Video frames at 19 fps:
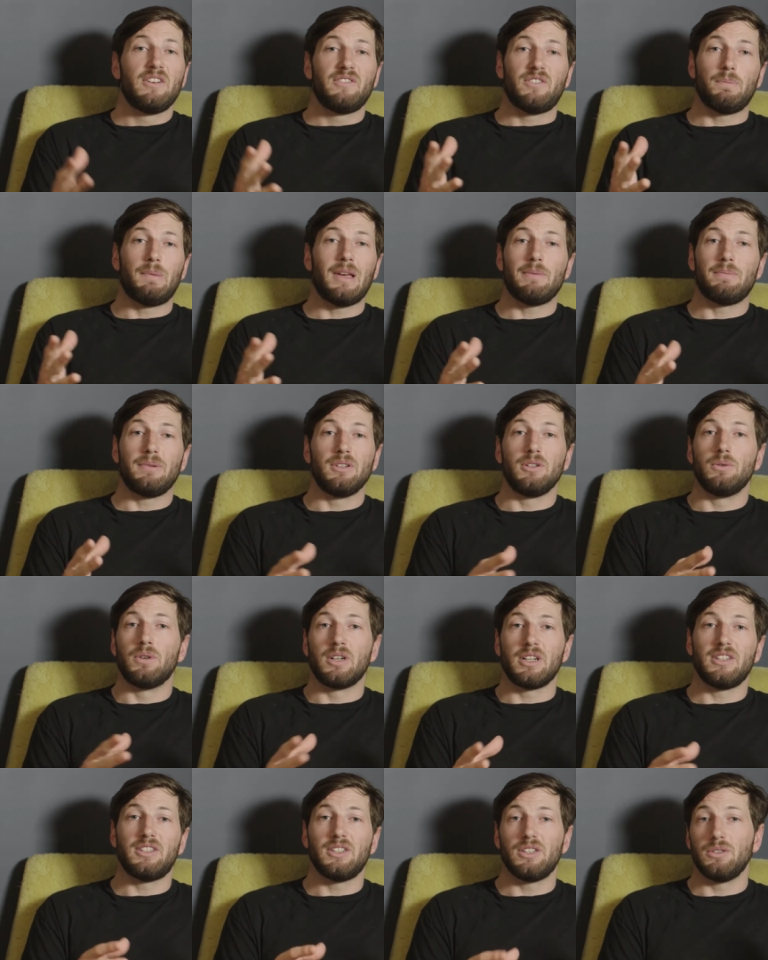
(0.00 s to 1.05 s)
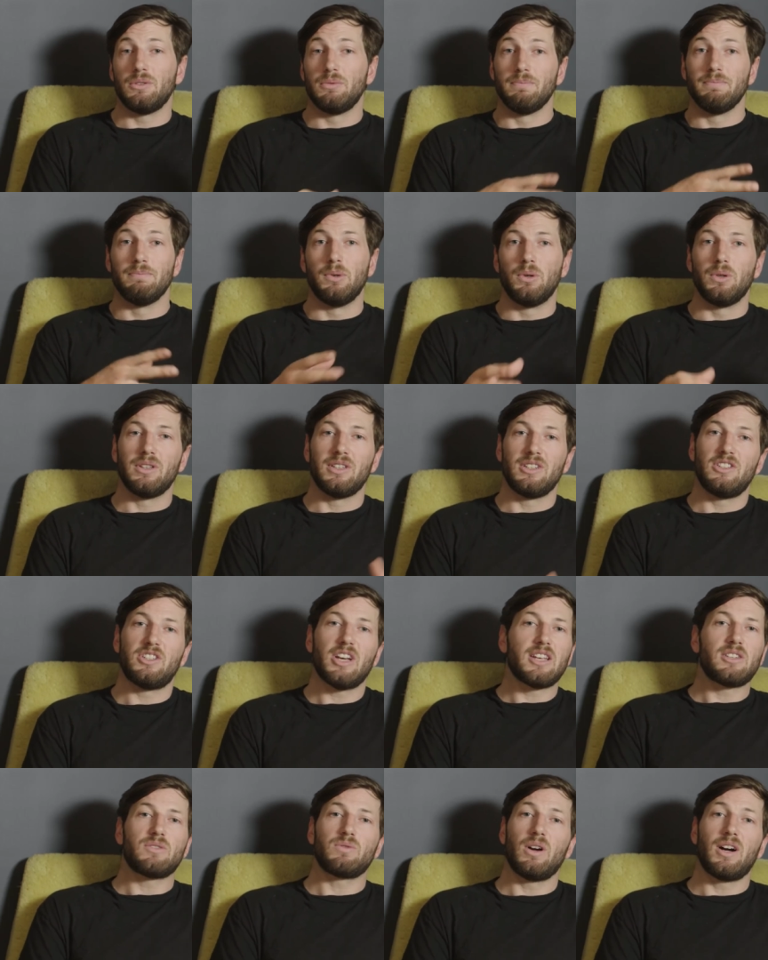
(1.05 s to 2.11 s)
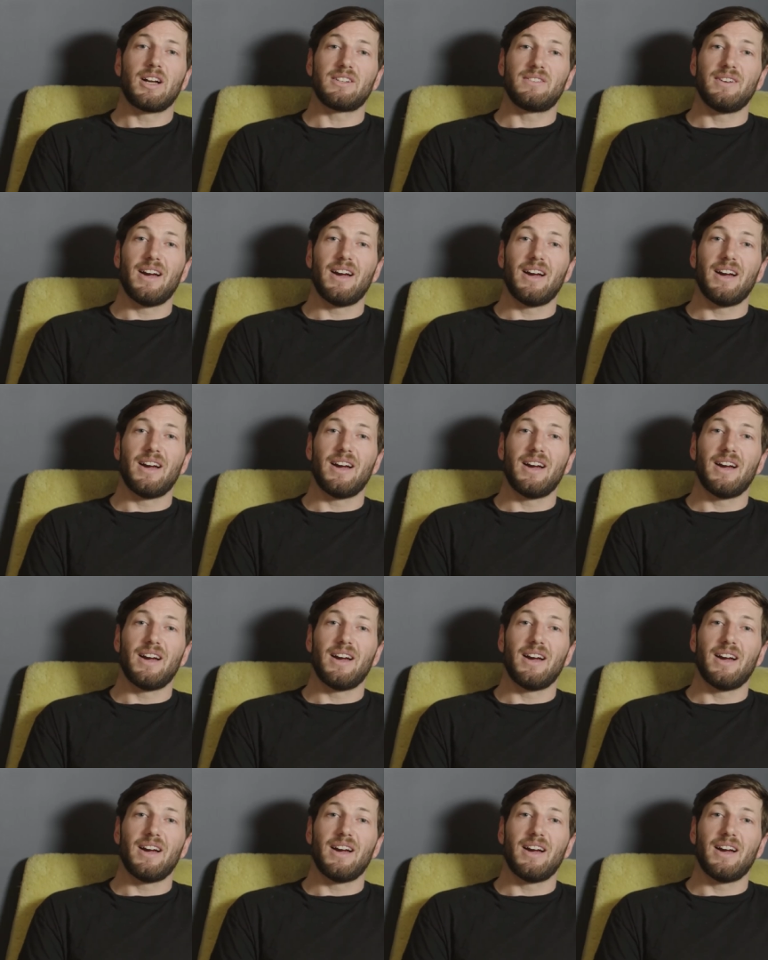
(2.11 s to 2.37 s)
for people who want to do more than just ride